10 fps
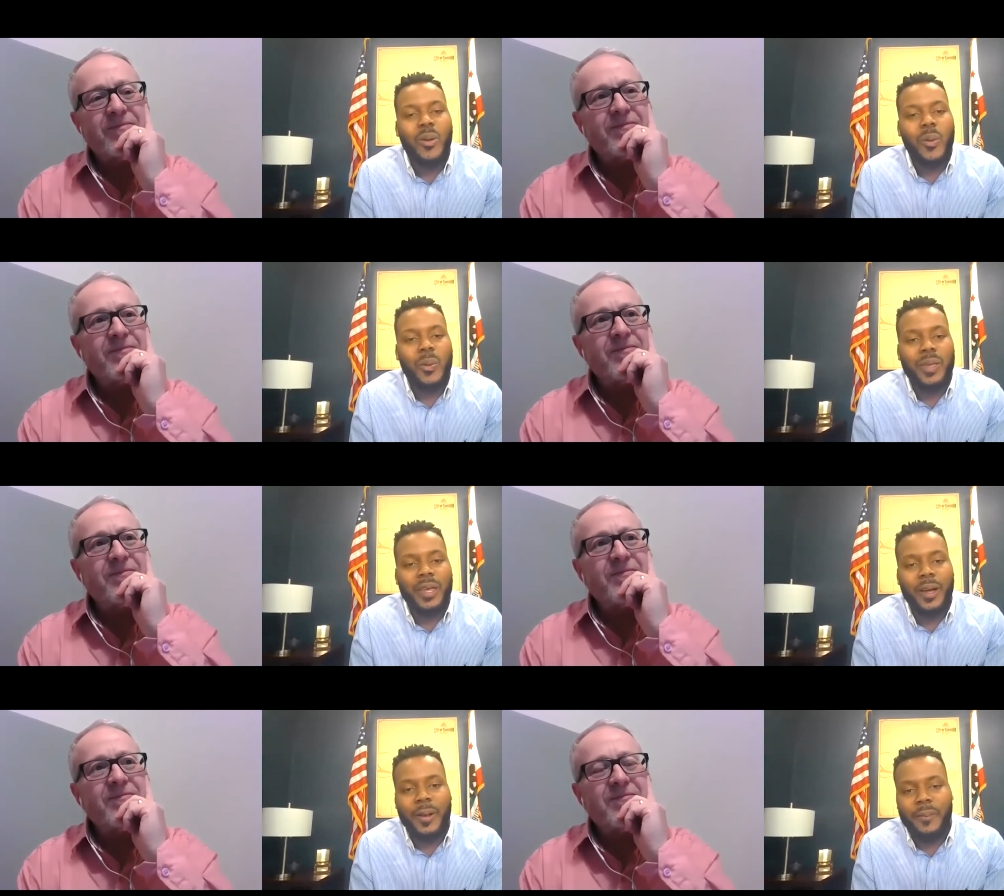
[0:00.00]
Speaker 1: when we
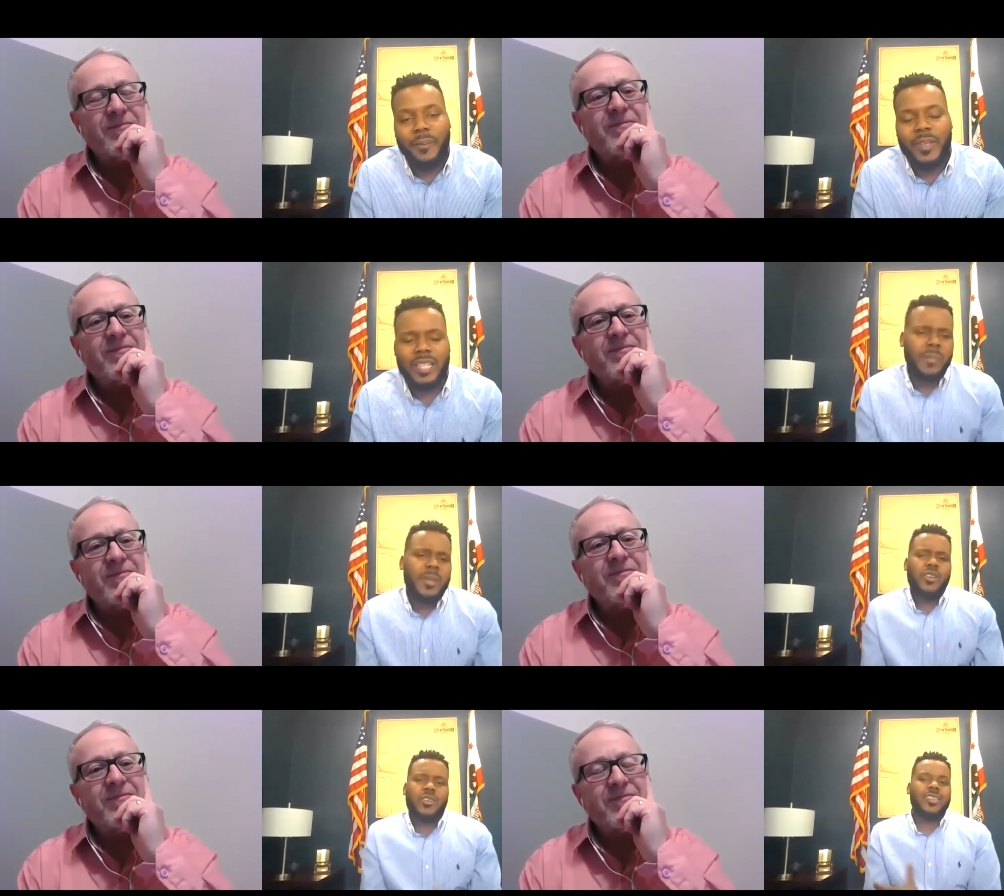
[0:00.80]
um because I mean
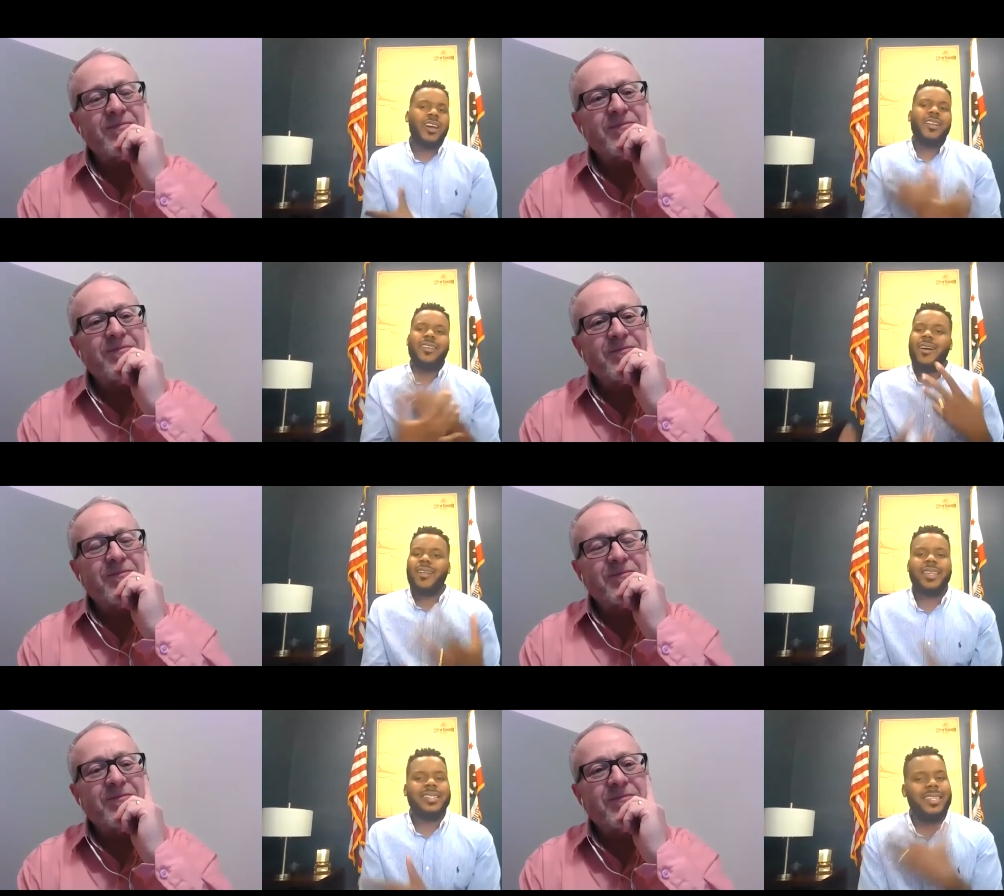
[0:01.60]
you're taught all
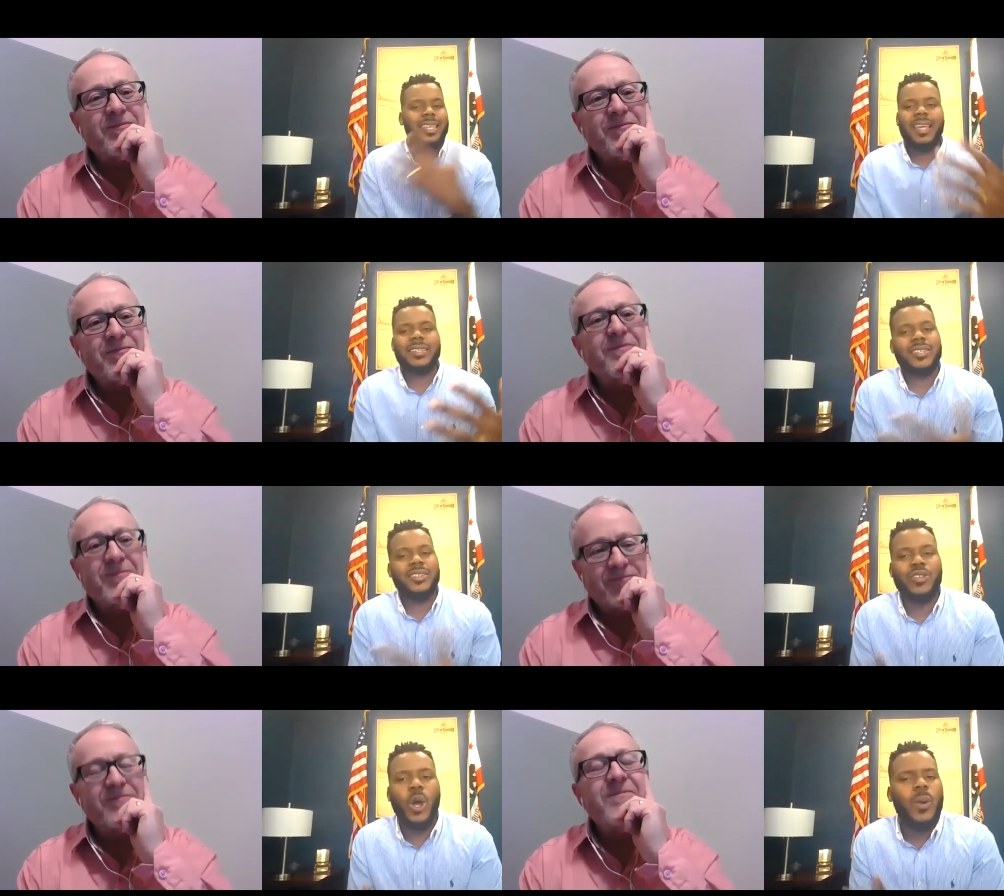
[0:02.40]
these things and you're
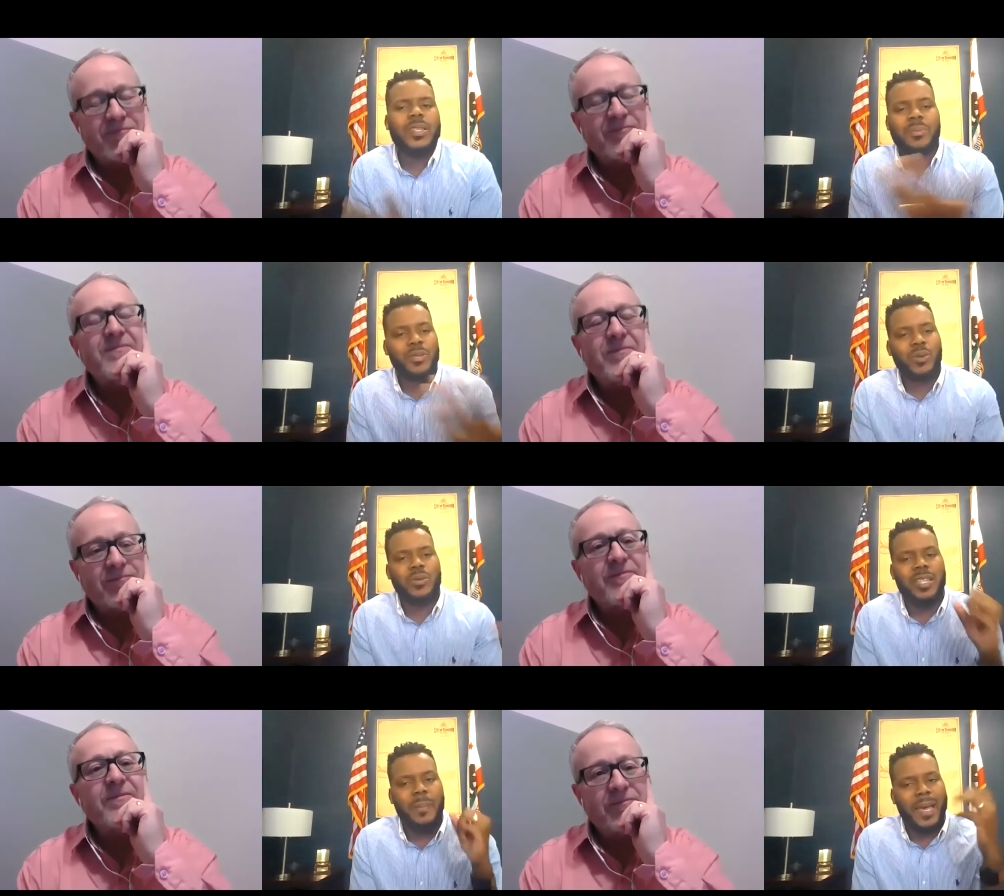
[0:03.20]
no one's immune to
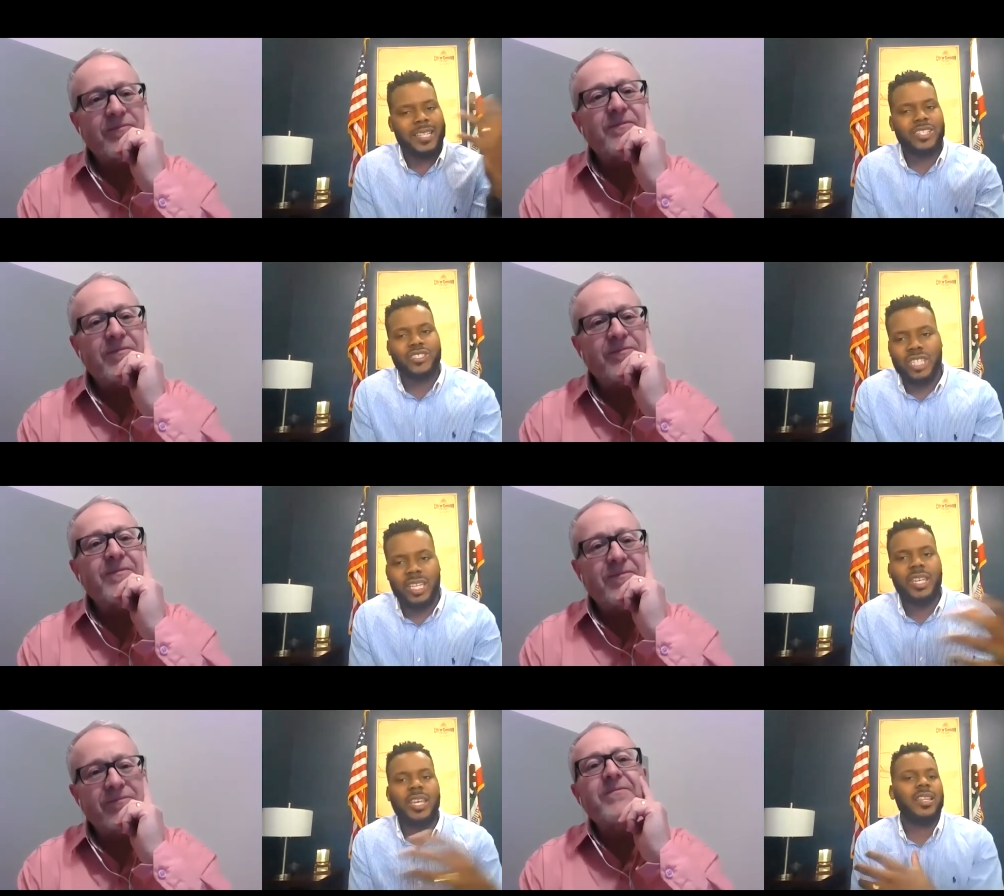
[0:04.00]
the
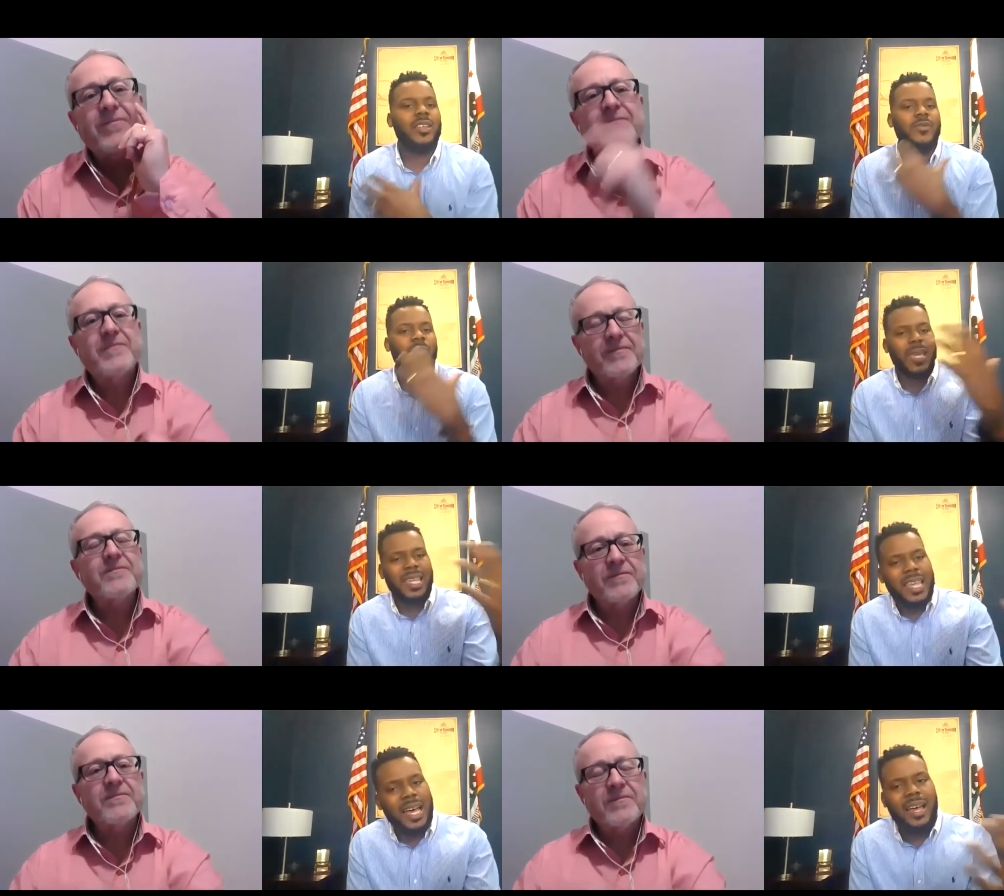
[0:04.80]
messaging and the
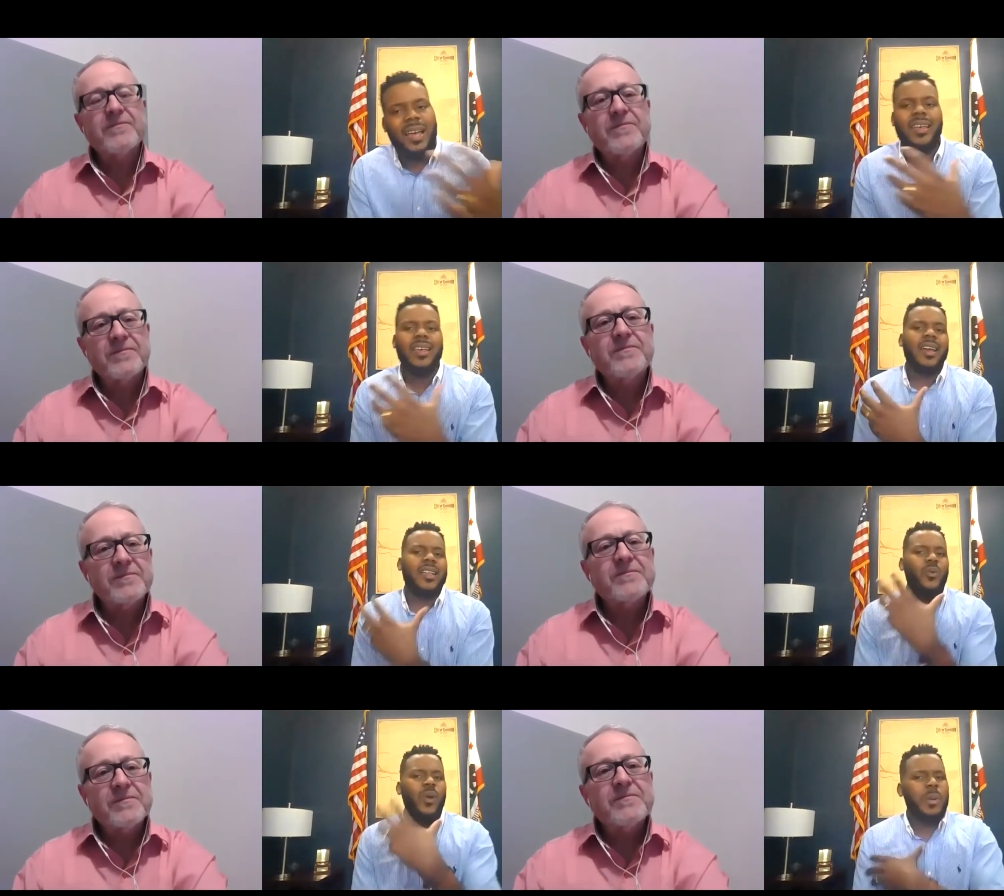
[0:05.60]
media and the
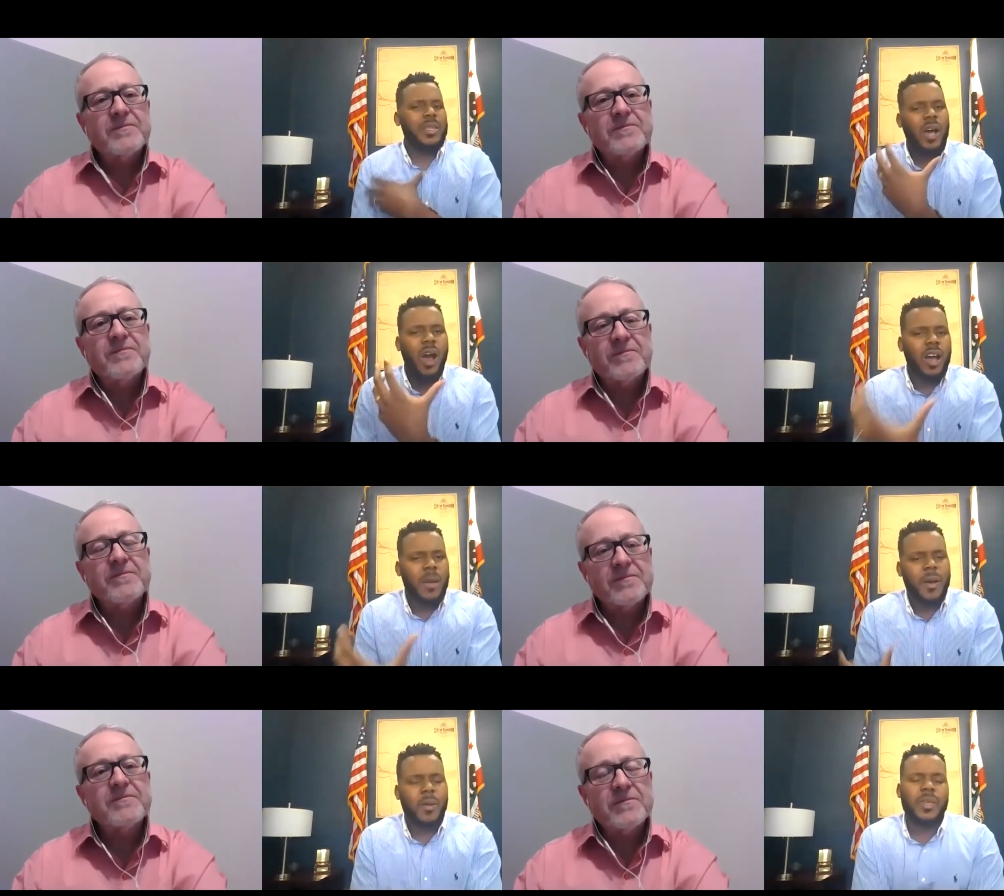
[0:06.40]
way we talk
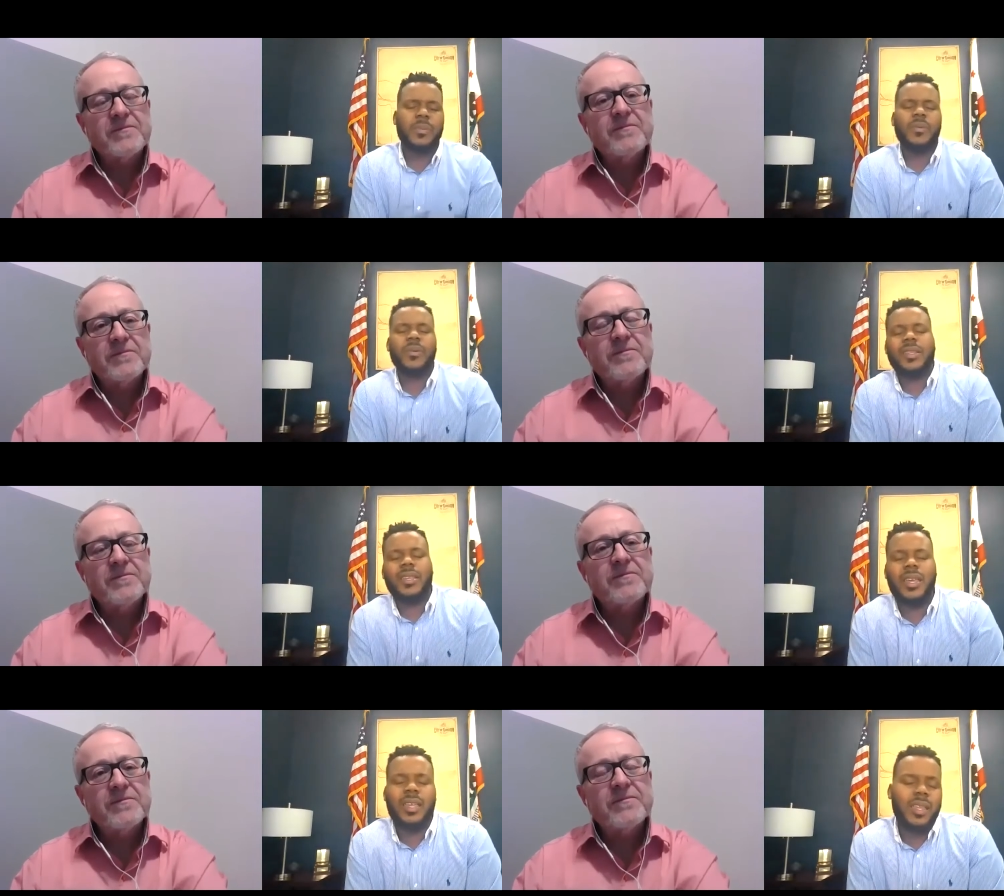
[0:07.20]
about people and
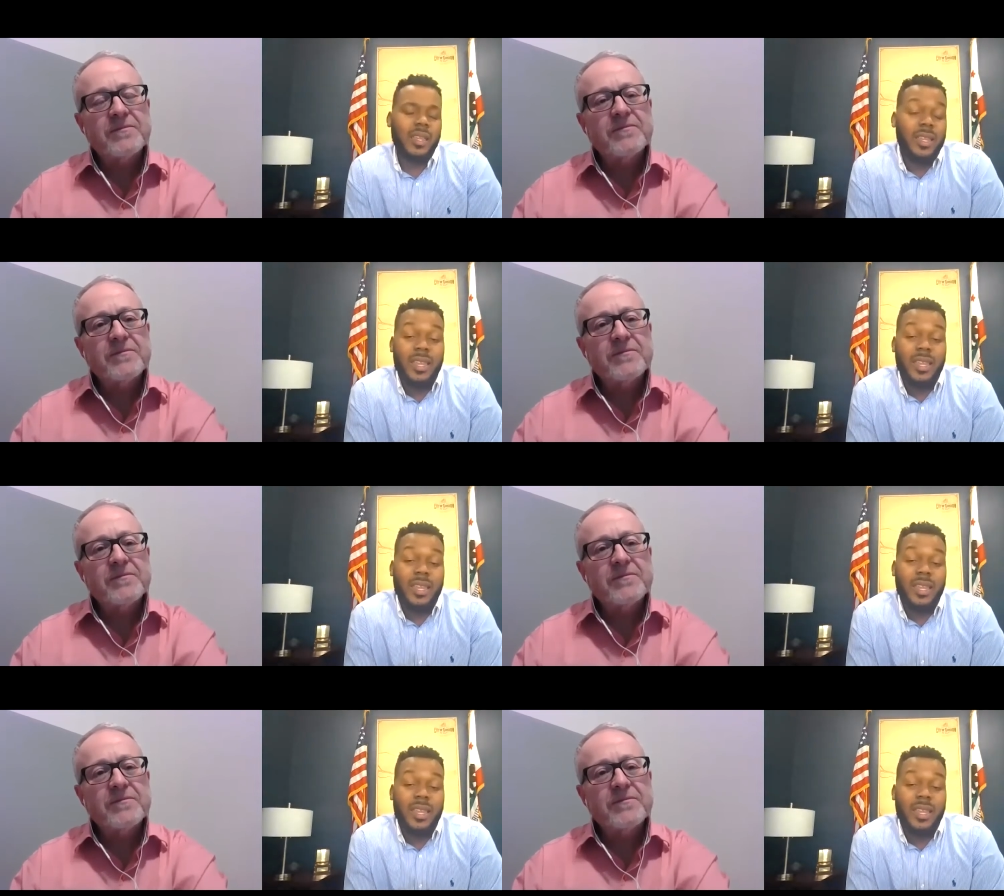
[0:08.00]
in, in,